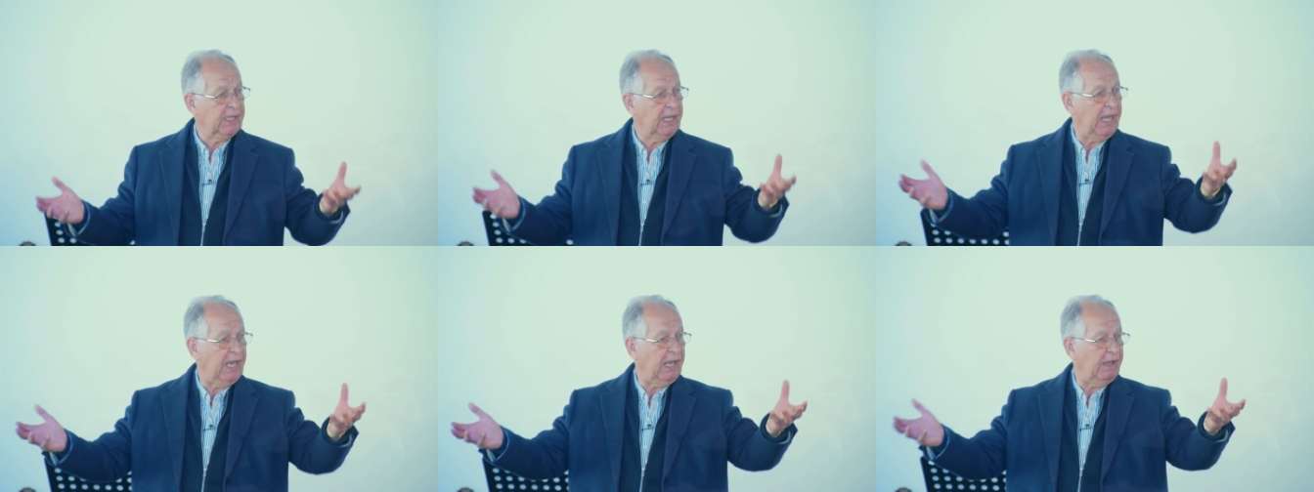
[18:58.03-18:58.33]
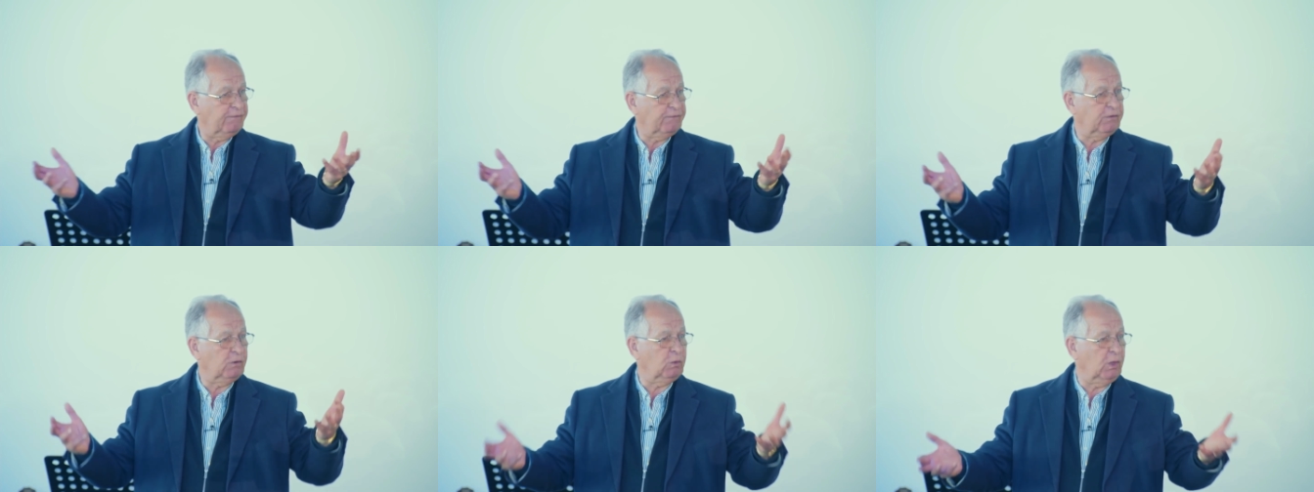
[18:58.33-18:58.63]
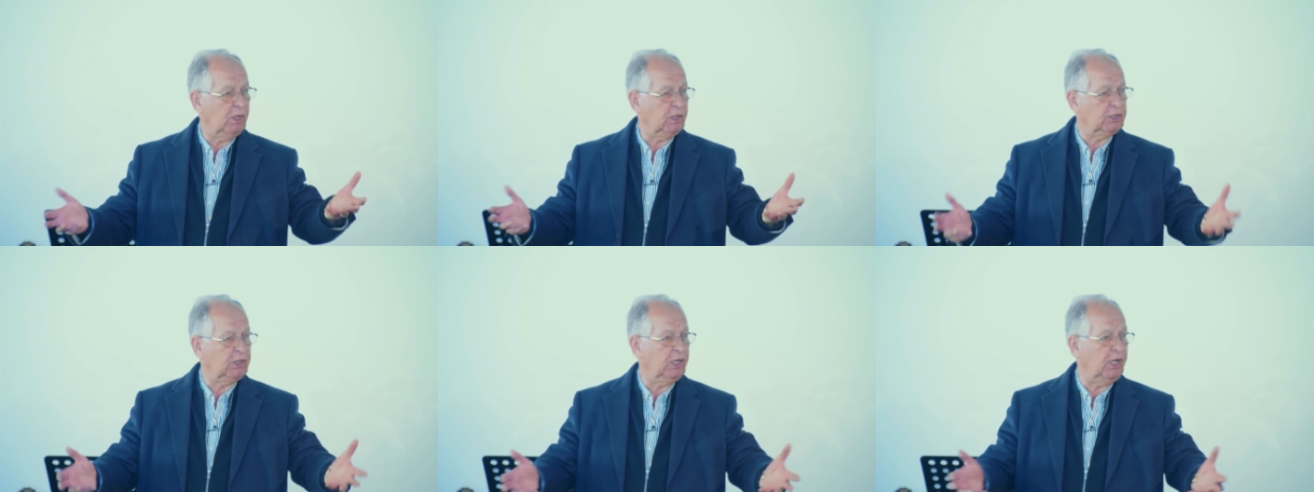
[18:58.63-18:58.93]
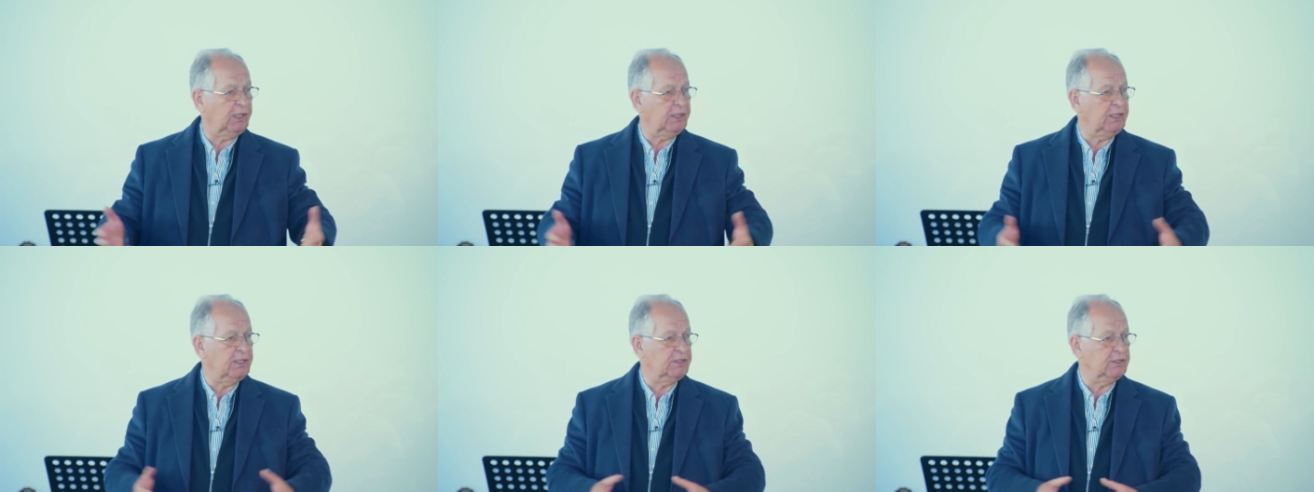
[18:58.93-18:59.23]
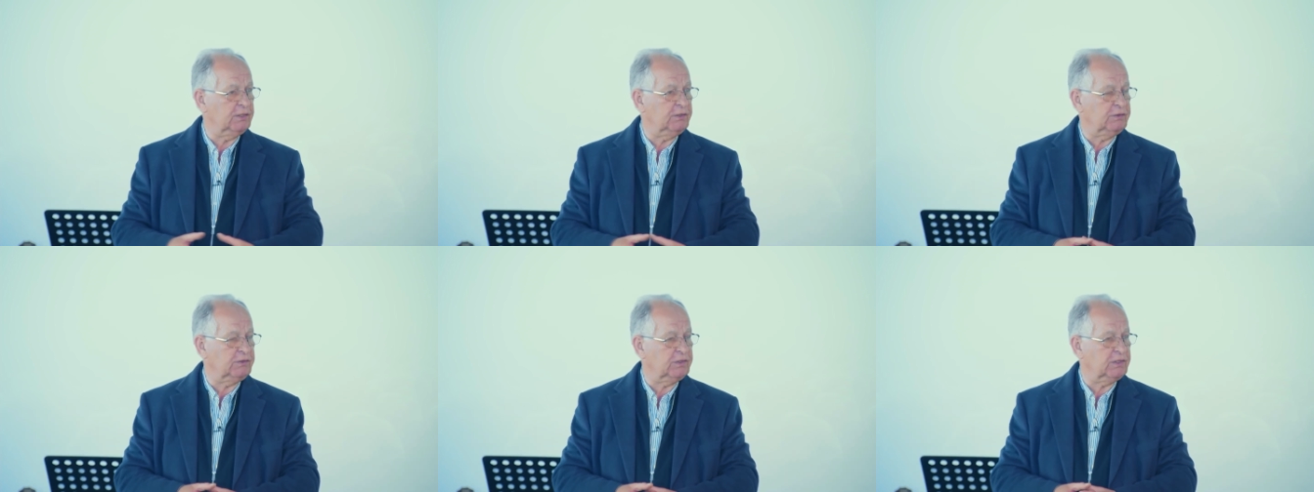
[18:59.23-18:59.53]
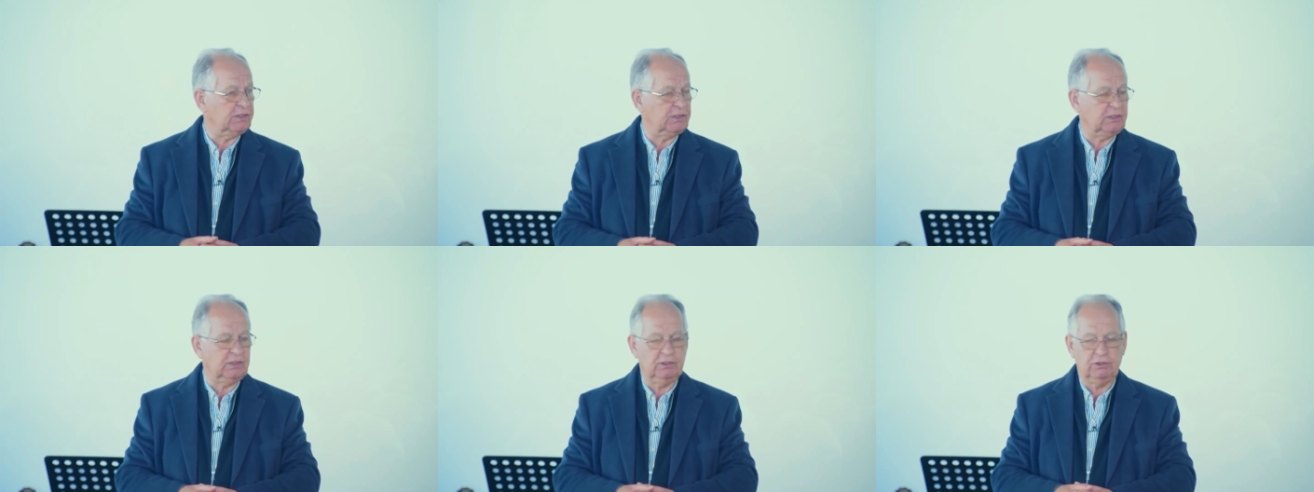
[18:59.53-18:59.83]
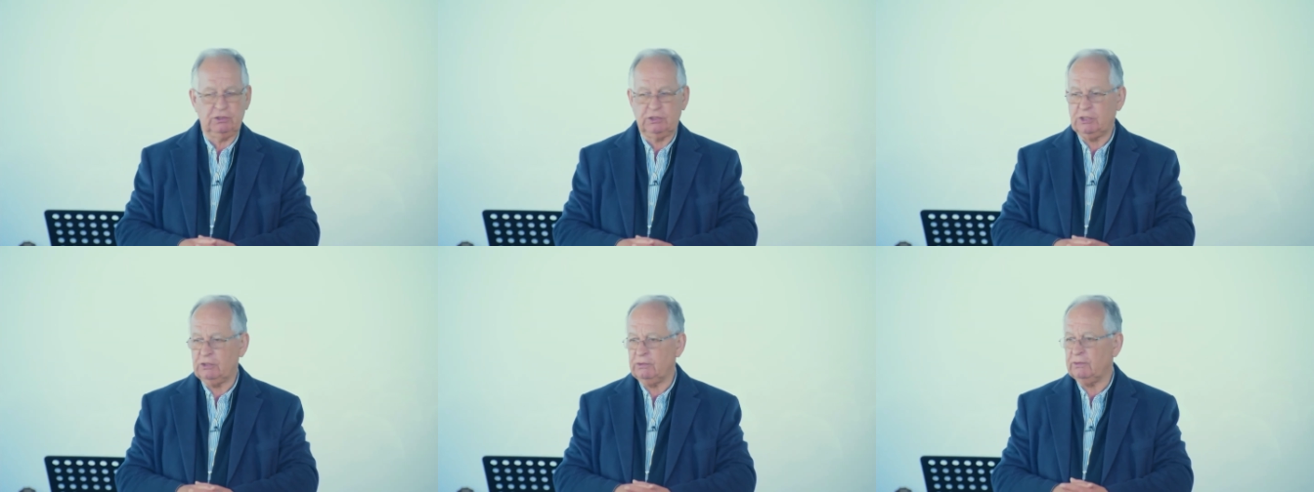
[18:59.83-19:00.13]
care for what God has
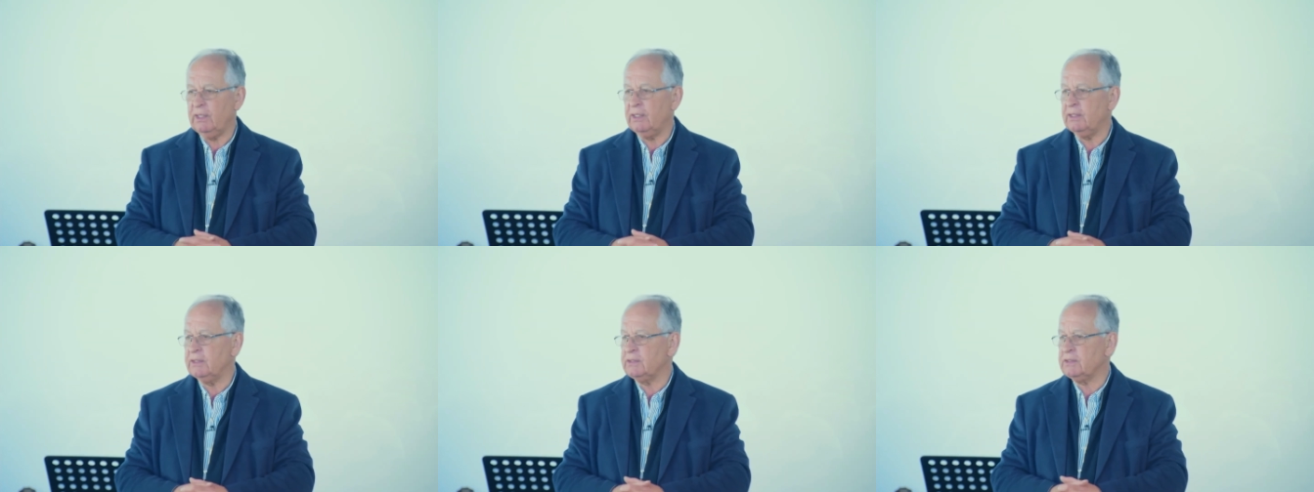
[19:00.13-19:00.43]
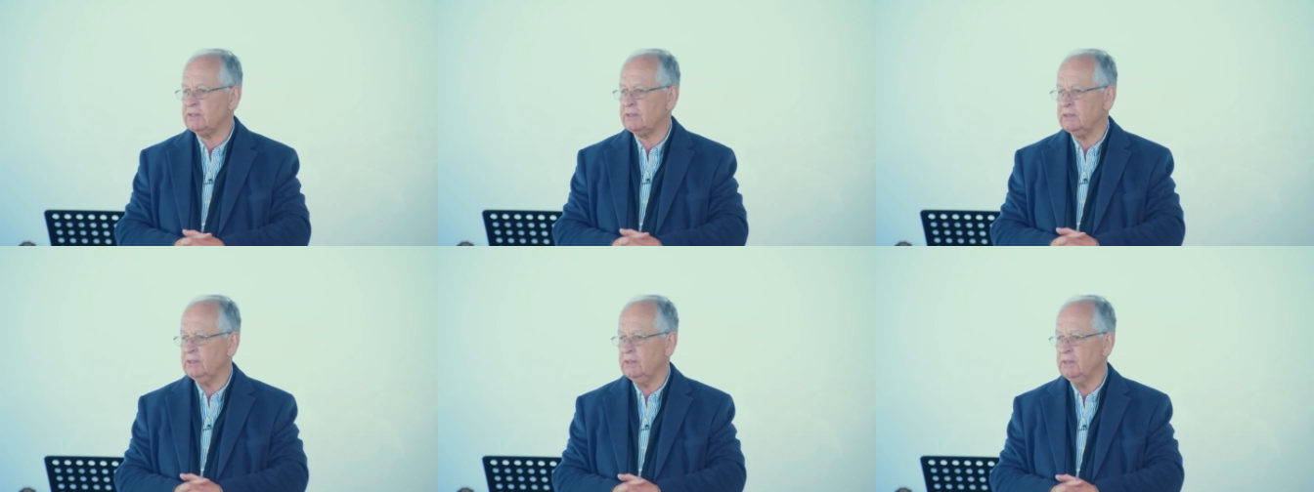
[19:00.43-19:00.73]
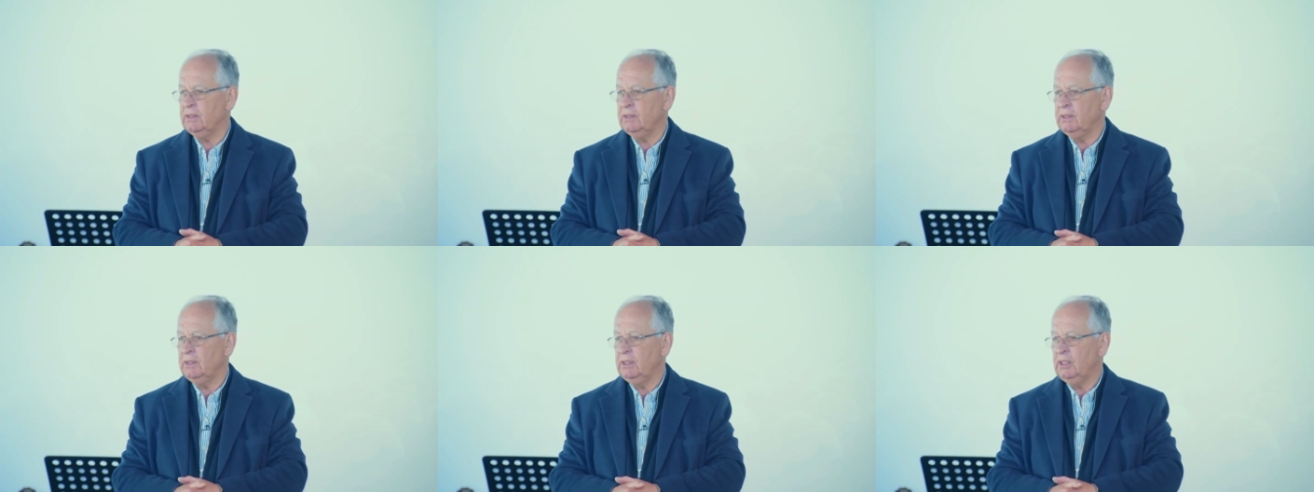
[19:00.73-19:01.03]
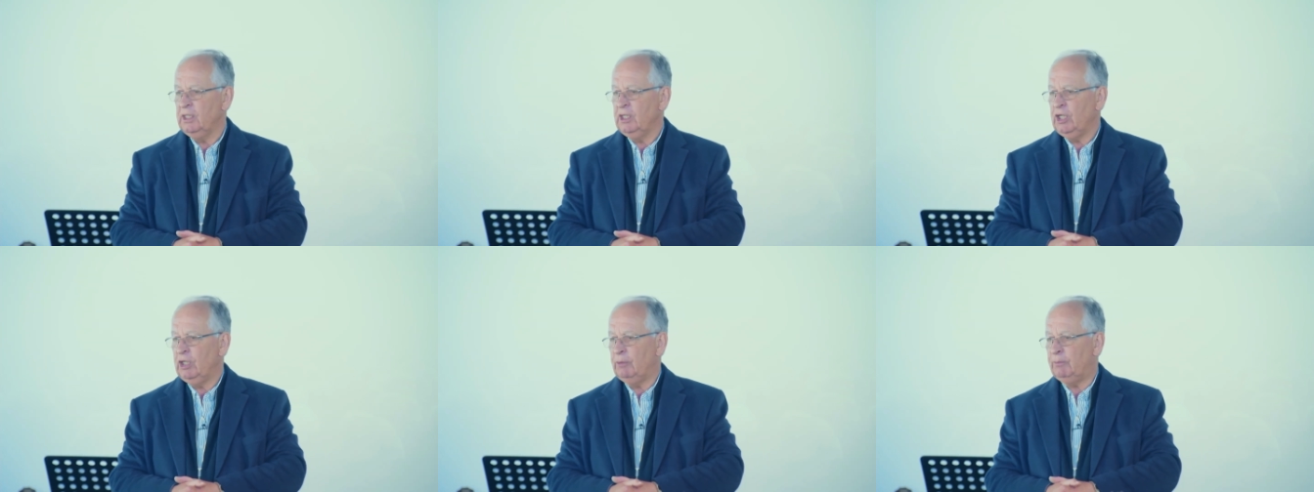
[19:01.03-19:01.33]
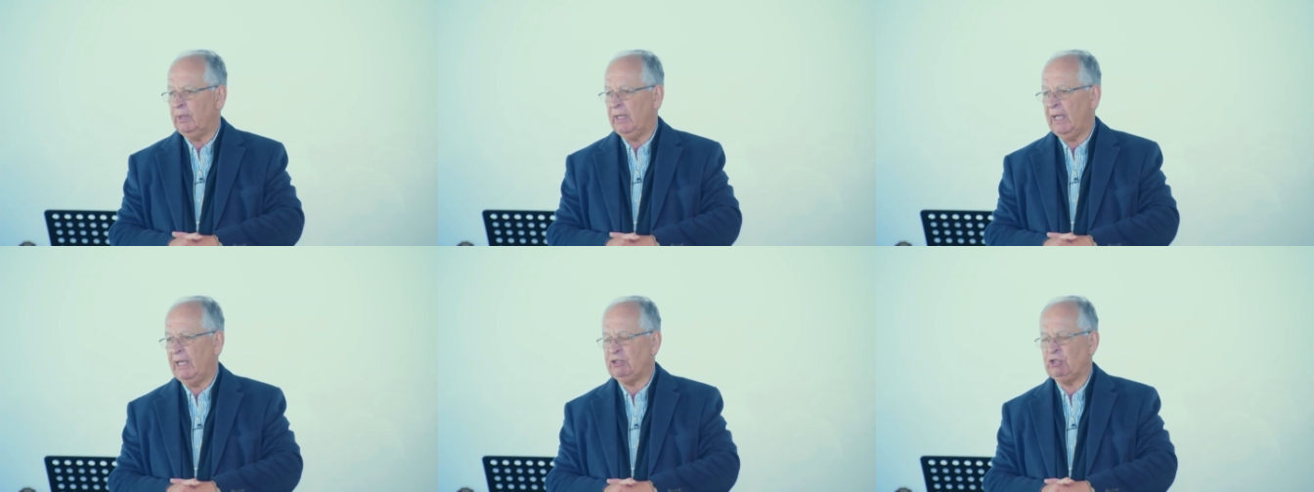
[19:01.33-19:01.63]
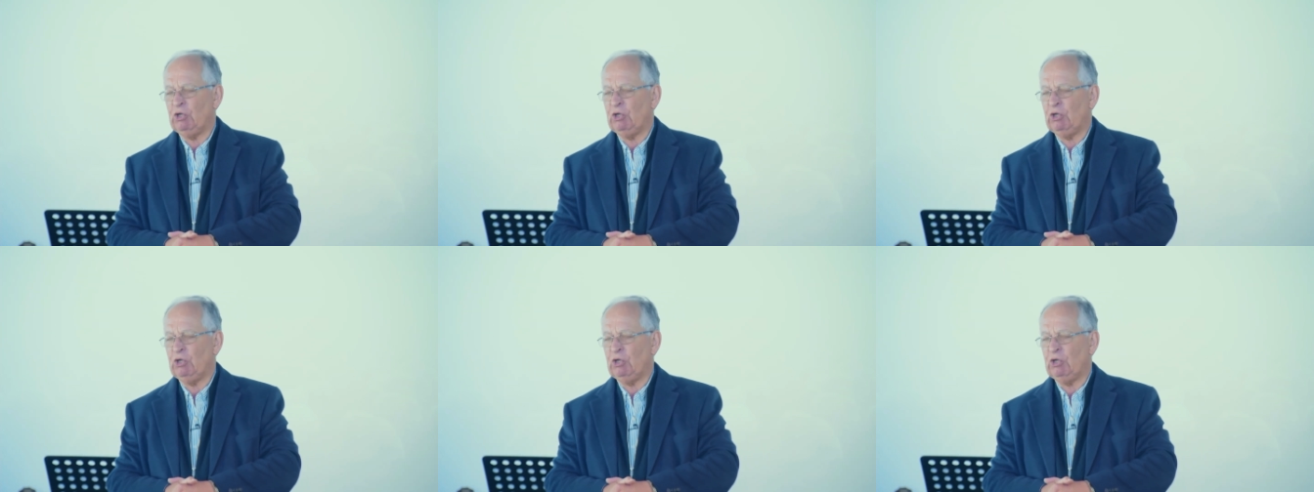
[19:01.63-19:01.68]
entrusted to us. But I